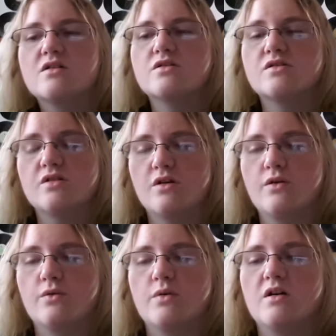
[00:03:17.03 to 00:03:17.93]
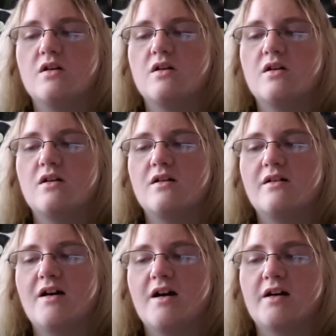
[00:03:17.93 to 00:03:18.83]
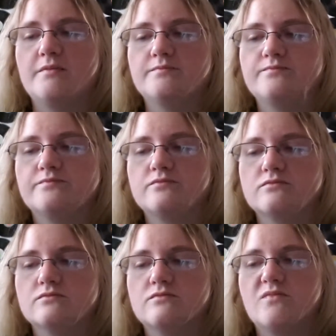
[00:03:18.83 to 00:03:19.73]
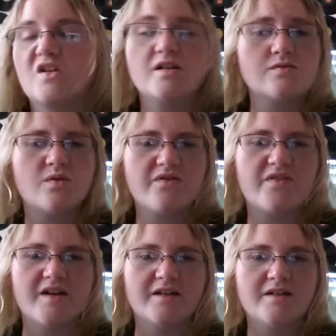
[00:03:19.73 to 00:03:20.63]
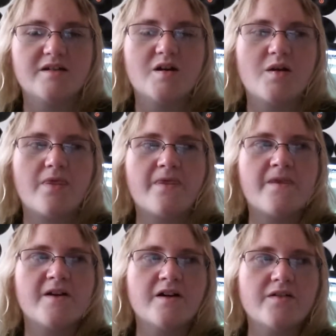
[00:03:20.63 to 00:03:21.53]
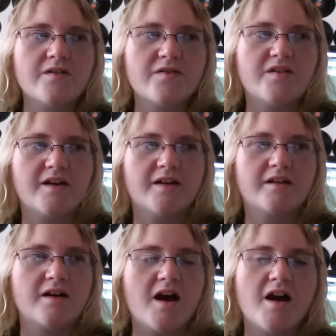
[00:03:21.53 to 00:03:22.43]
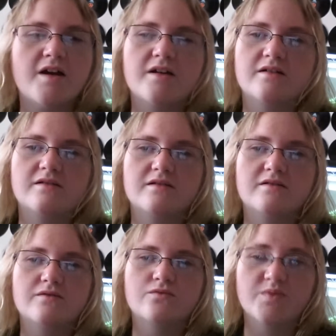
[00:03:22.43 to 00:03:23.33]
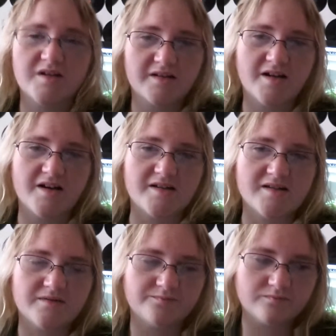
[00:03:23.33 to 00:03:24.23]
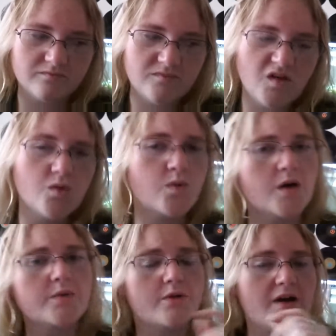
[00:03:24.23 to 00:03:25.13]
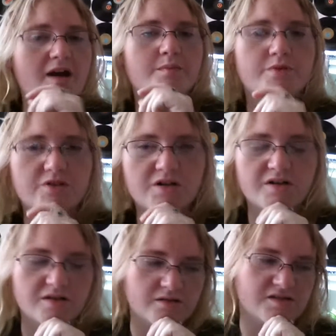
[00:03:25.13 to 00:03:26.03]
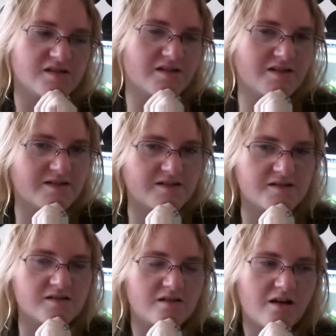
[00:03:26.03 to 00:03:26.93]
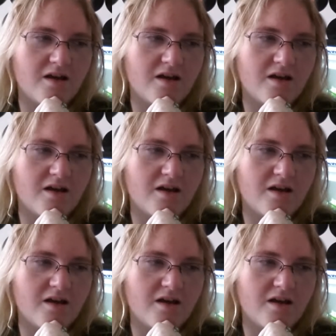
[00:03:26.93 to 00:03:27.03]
So, that's one thing. The other thing I realized while we were at Busch Gardens is